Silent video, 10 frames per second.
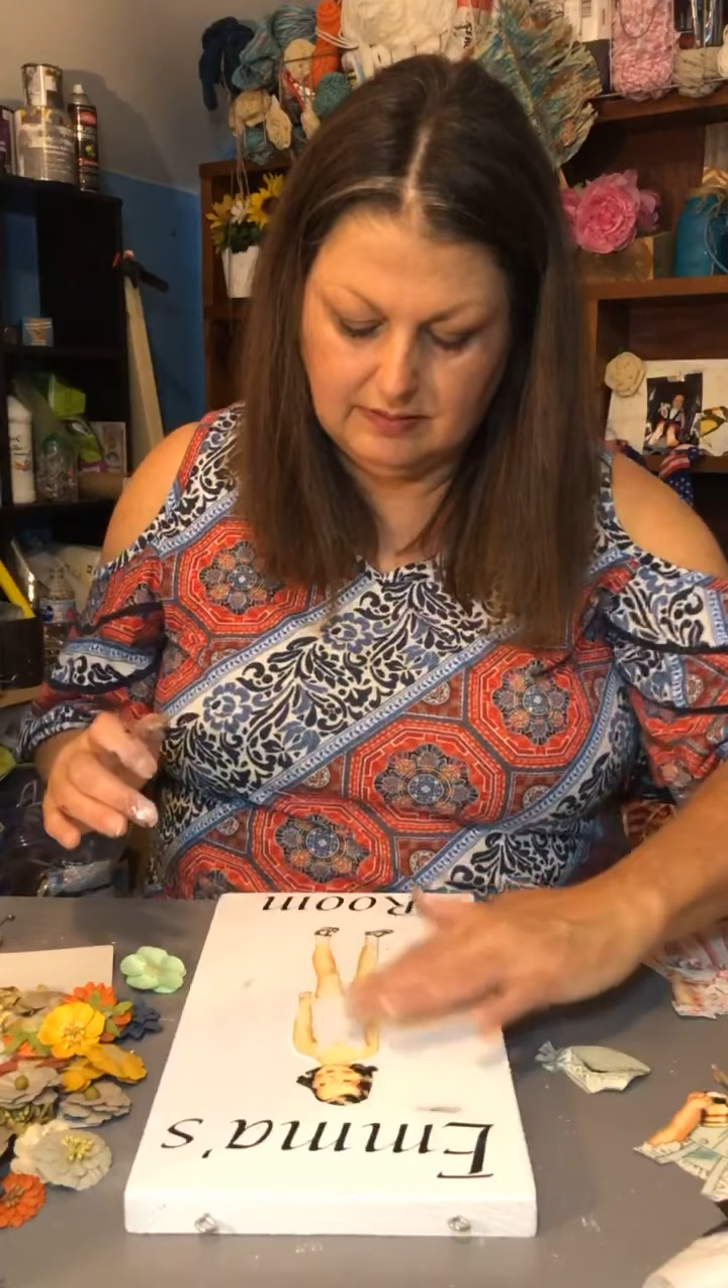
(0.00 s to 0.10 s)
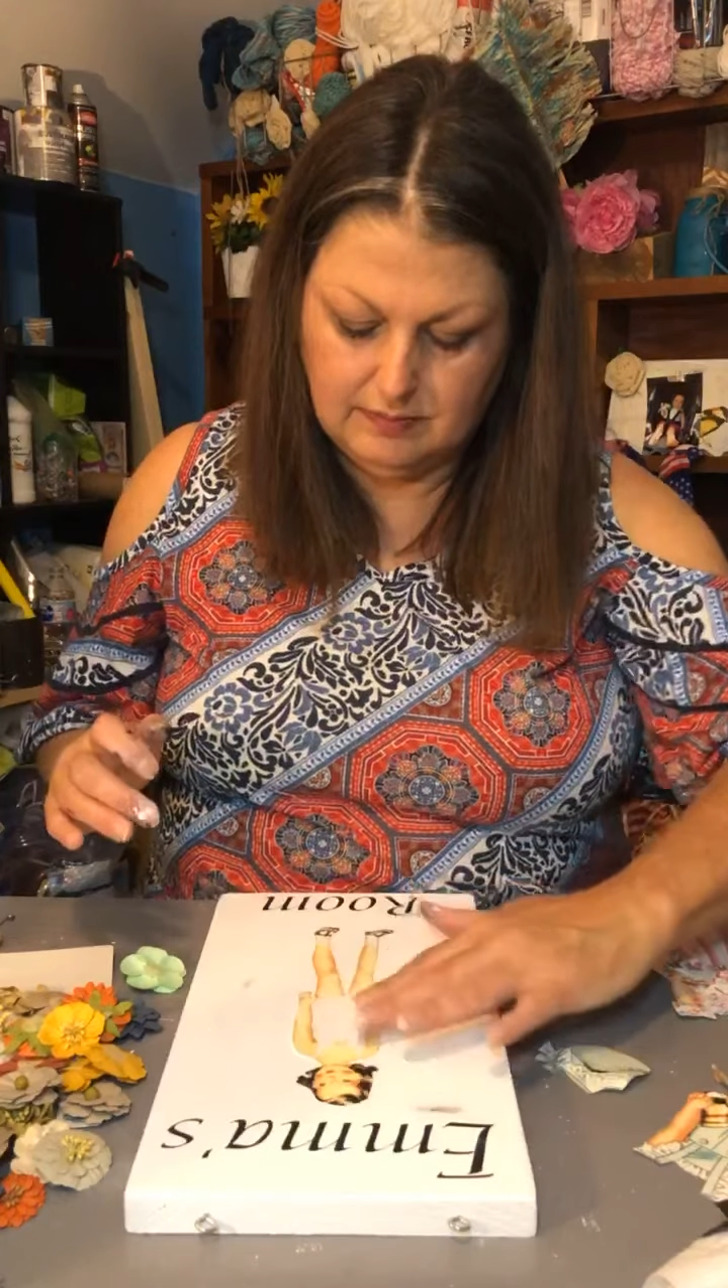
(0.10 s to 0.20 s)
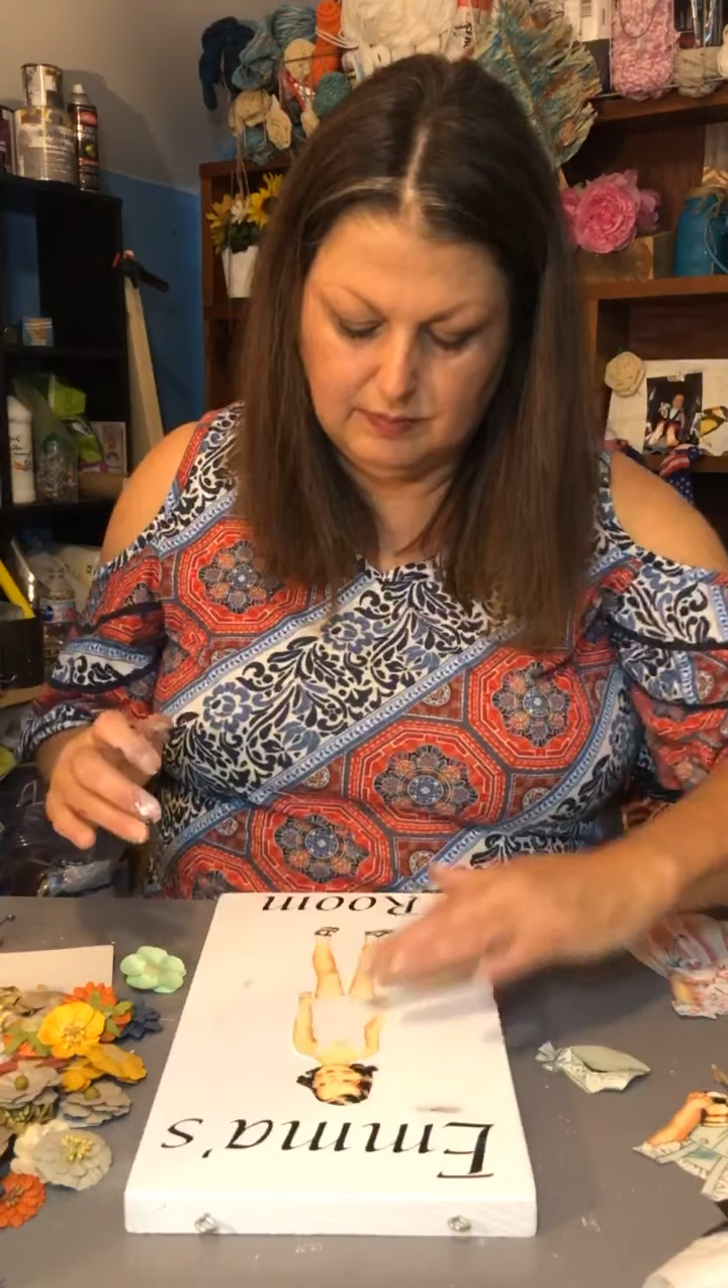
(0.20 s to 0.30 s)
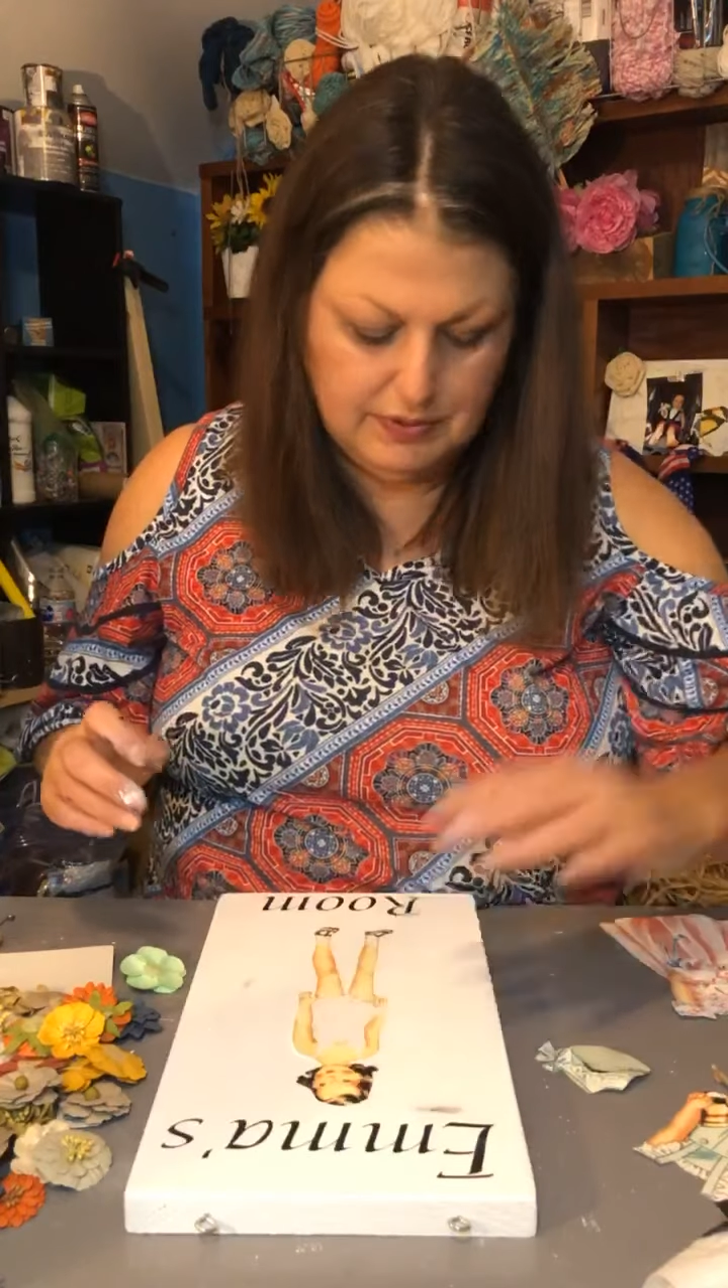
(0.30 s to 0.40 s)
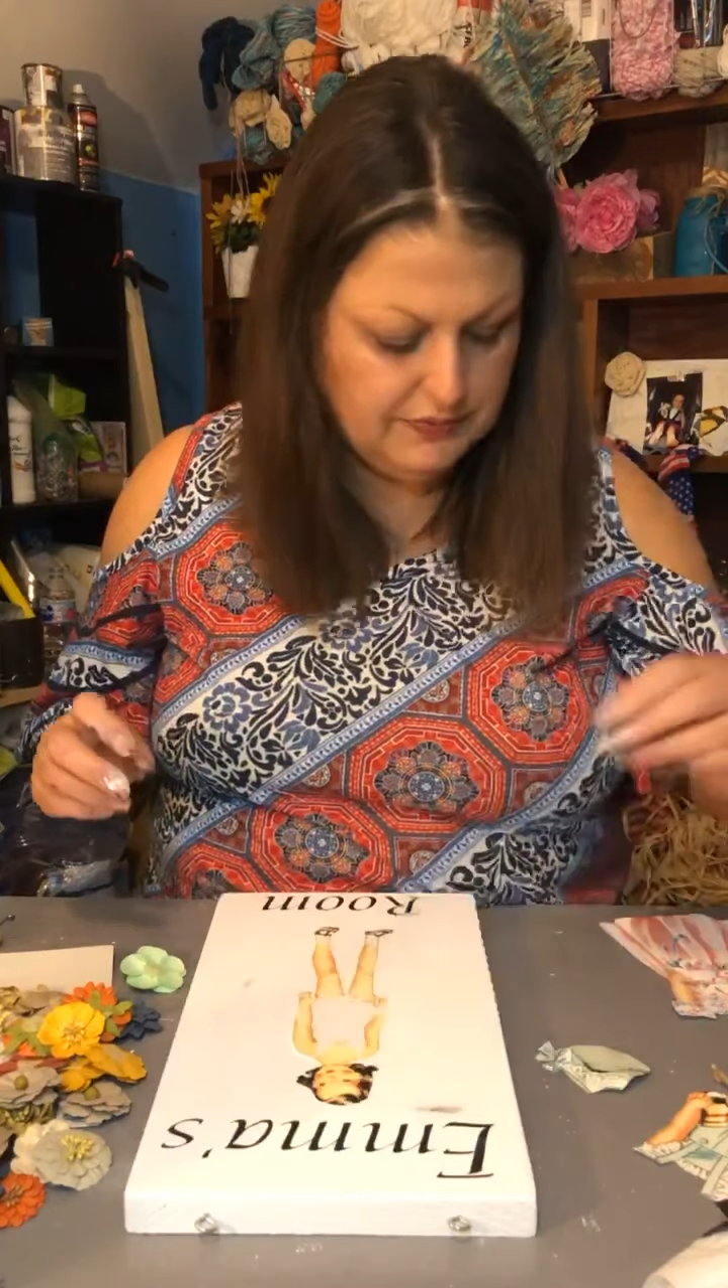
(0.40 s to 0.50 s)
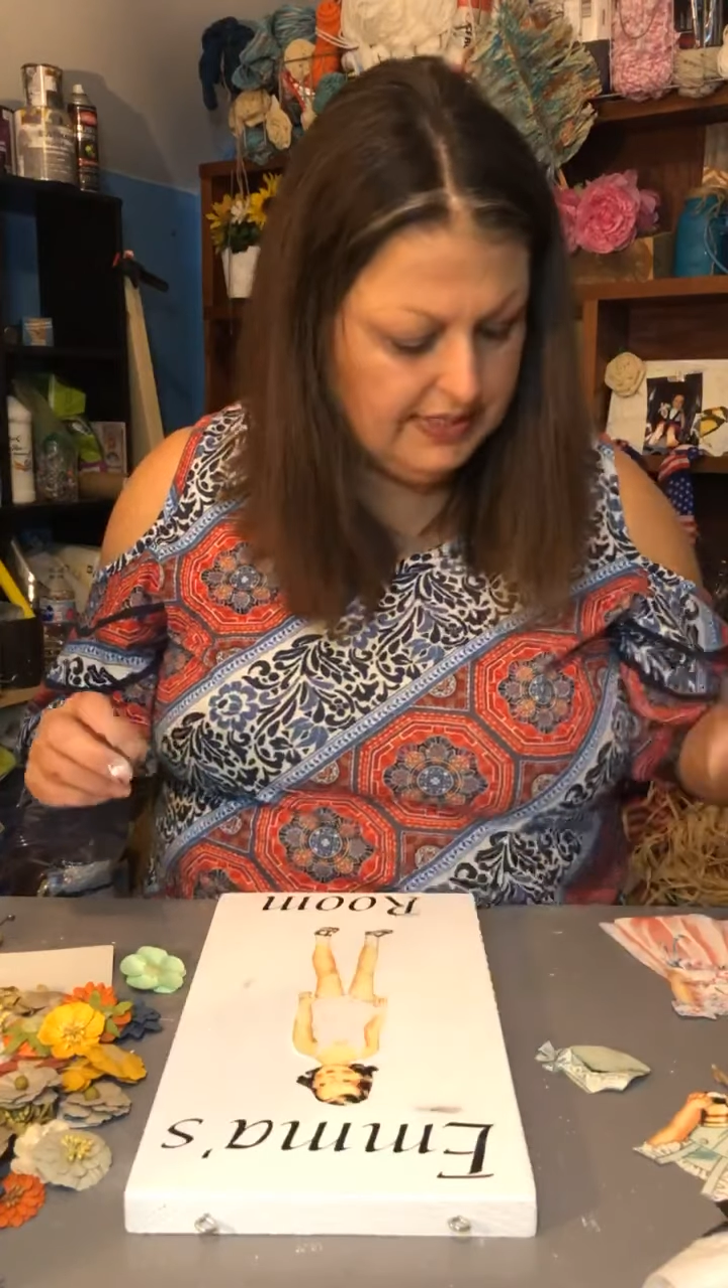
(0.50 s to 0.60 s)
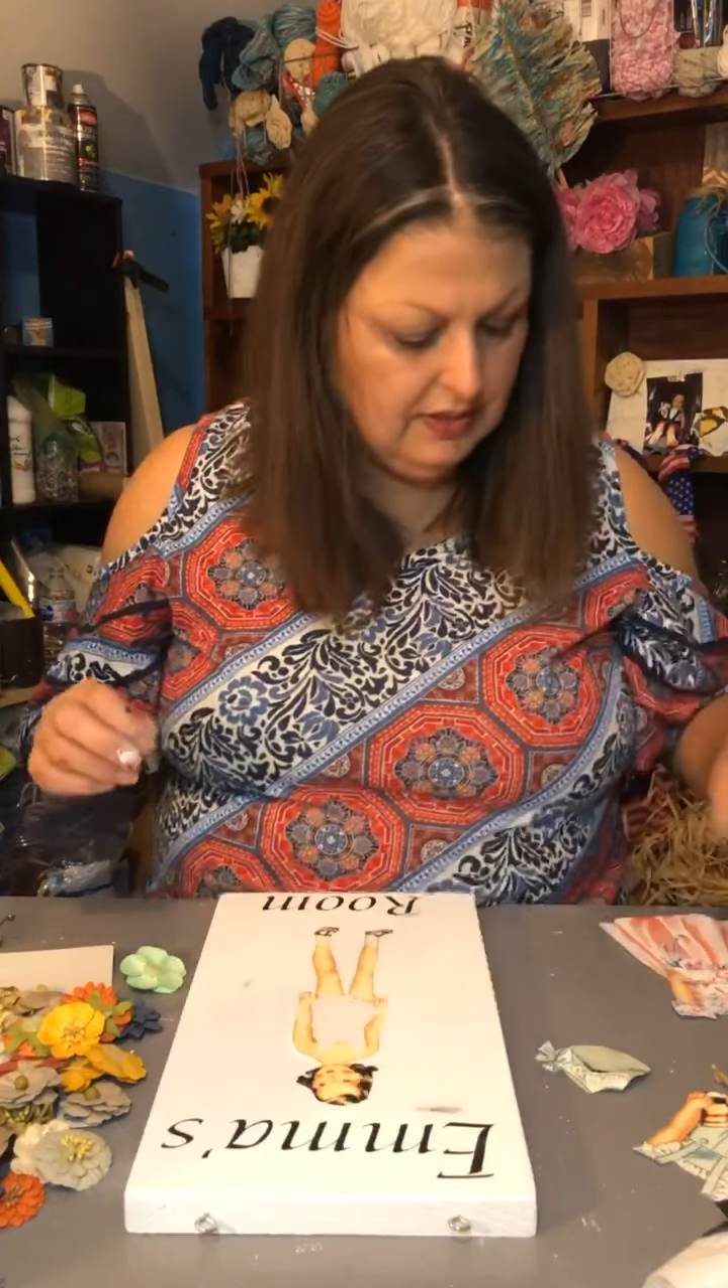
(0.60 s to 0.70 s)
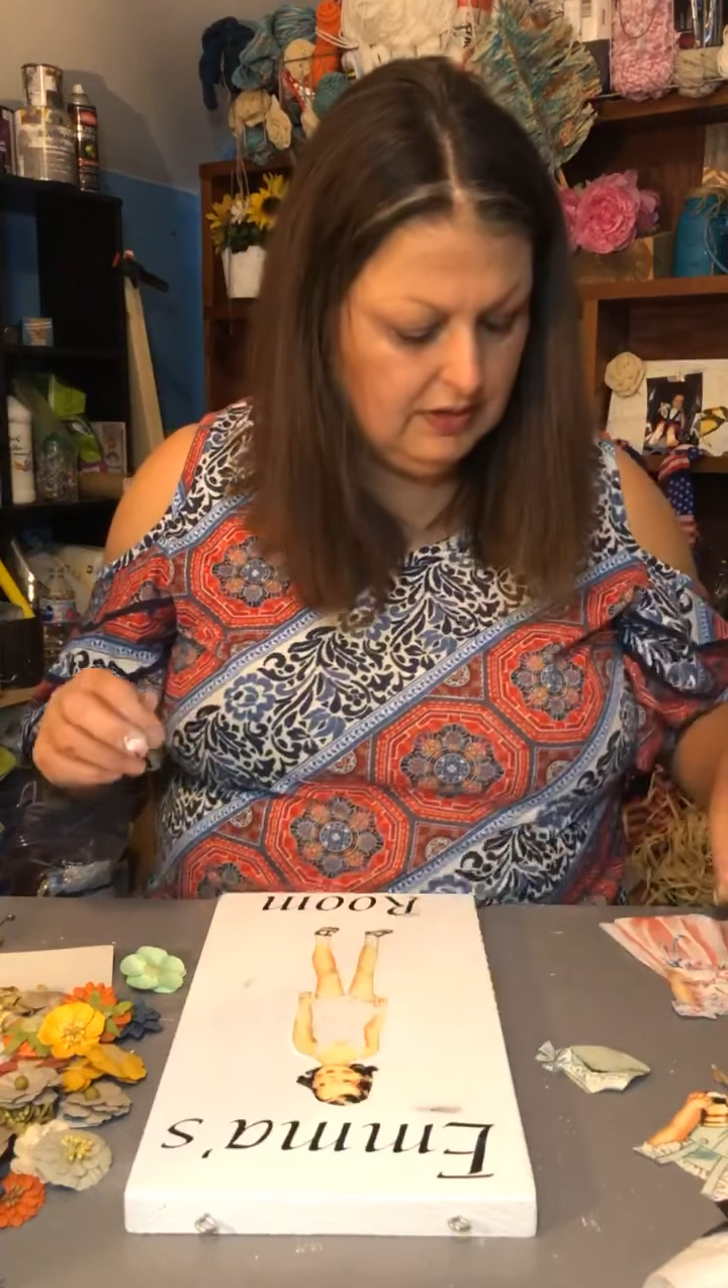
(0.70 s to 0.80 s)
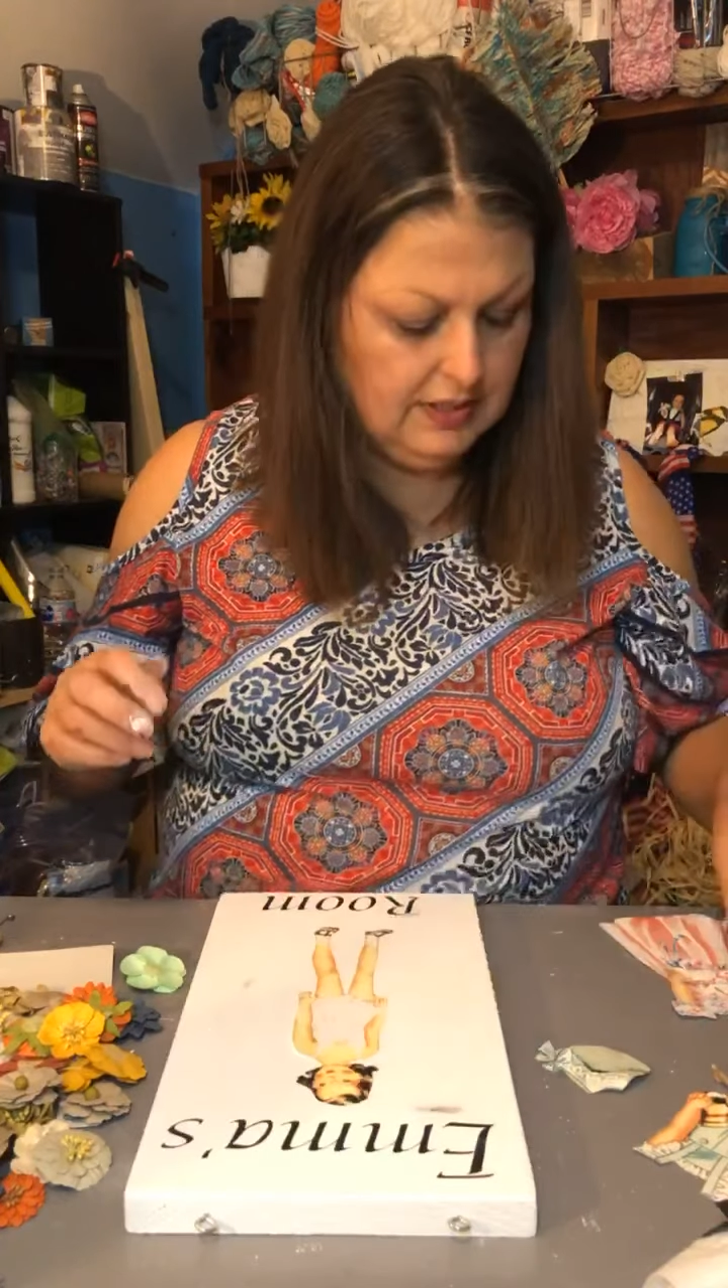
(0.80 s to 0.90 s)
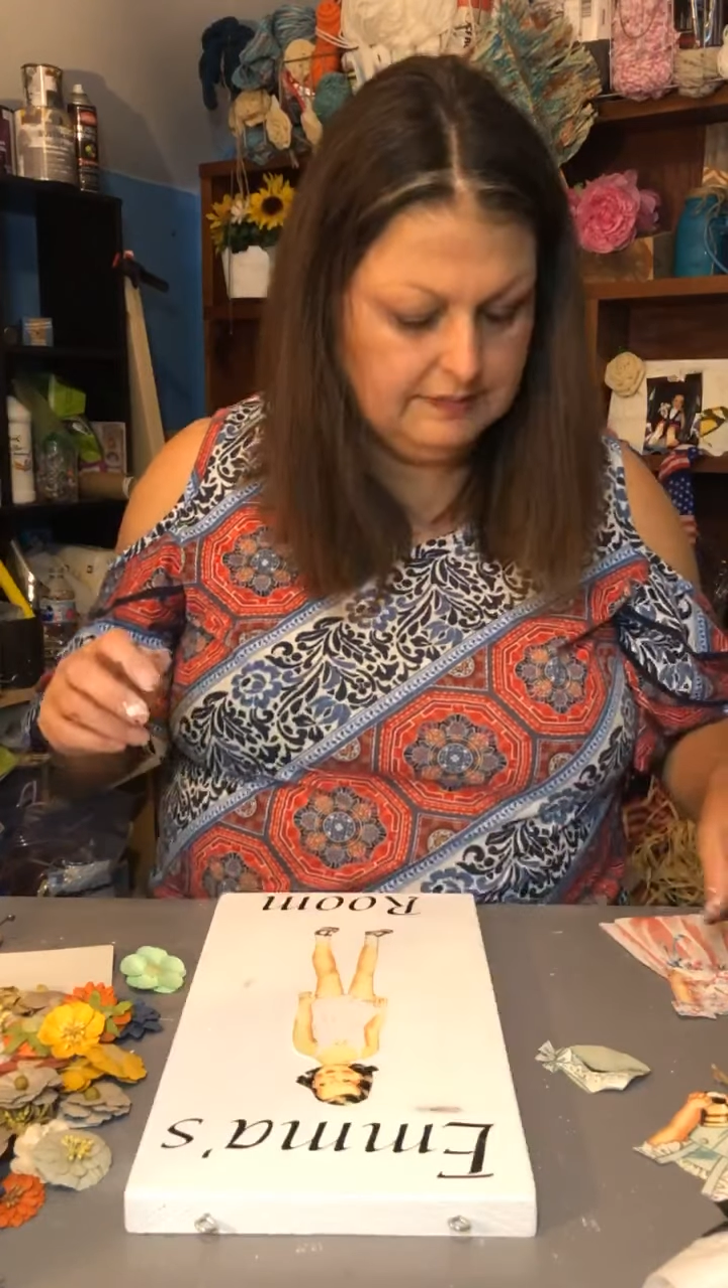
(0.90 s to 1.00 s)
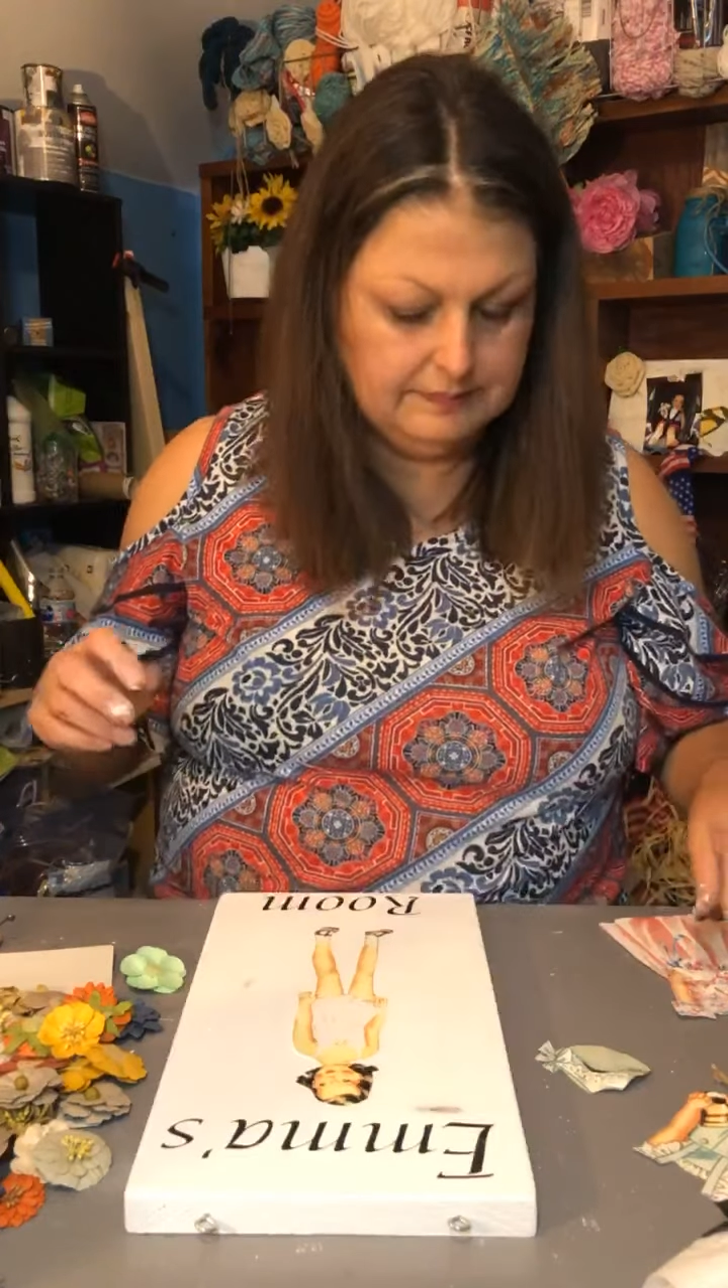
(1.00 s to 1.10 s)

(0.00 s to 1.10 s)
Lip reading: We'll put that on.